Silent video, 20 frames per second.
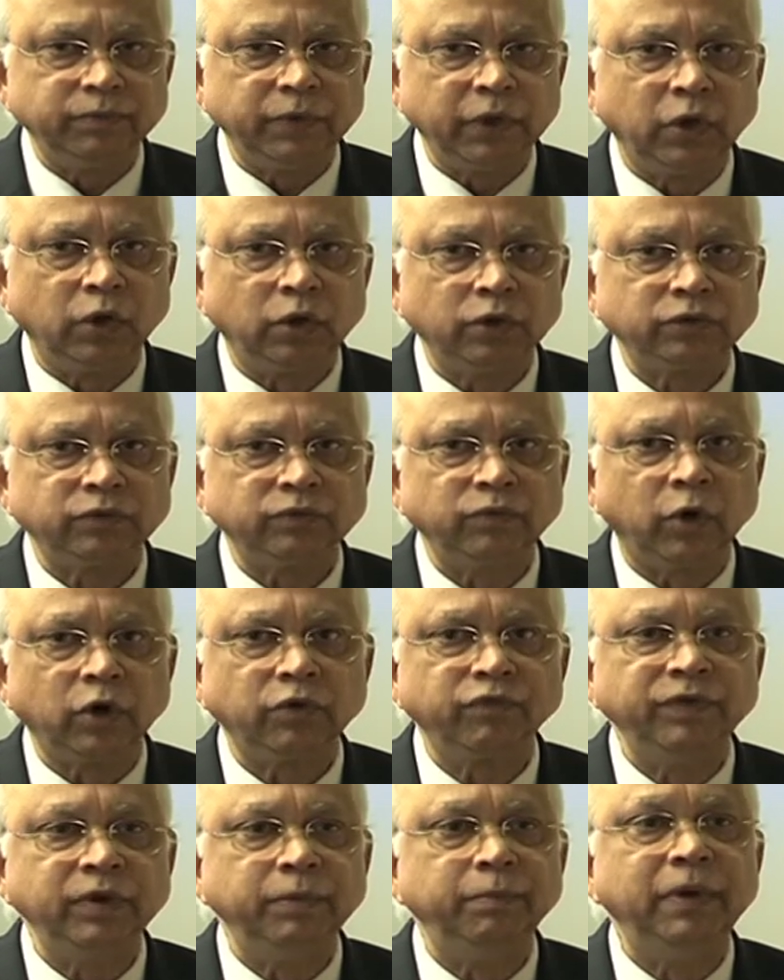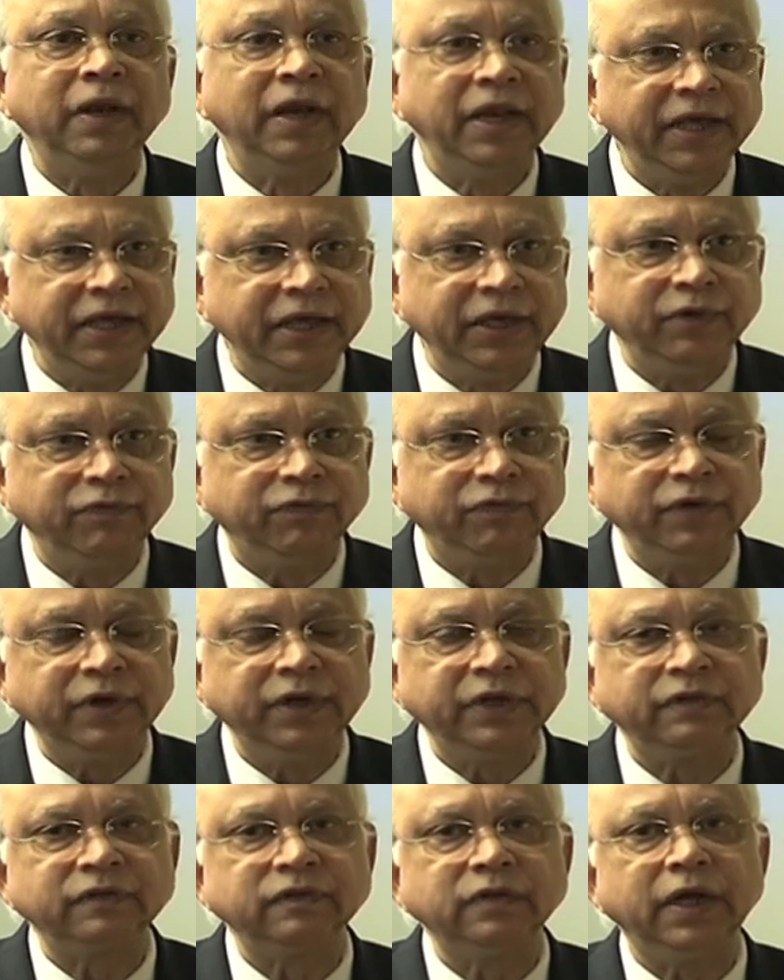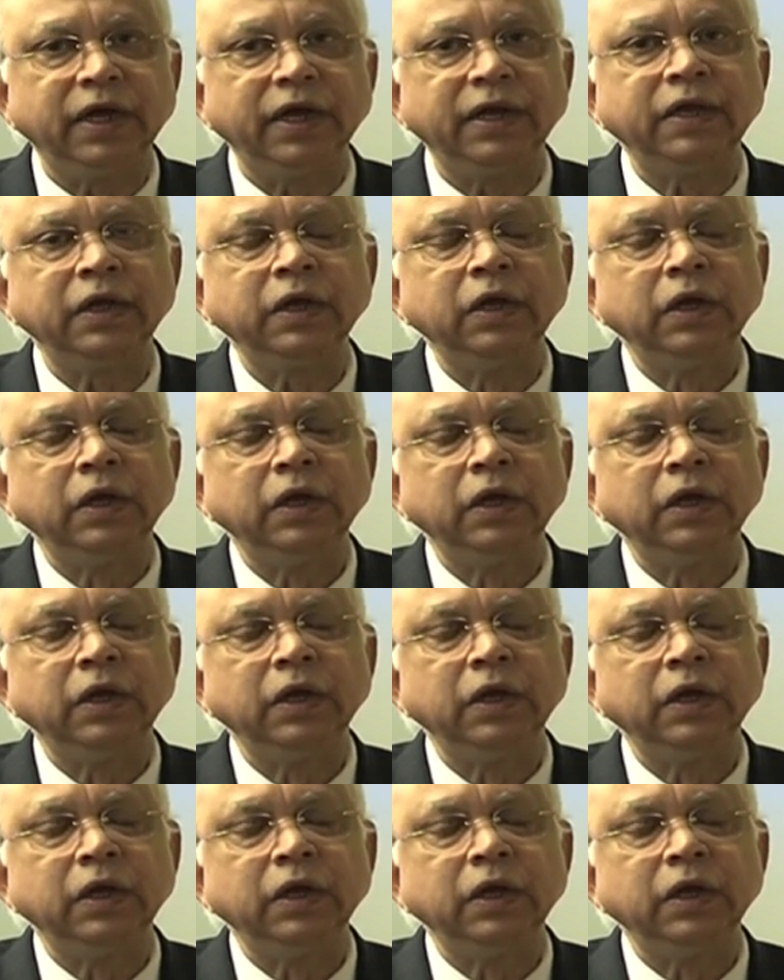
Because what we believe is that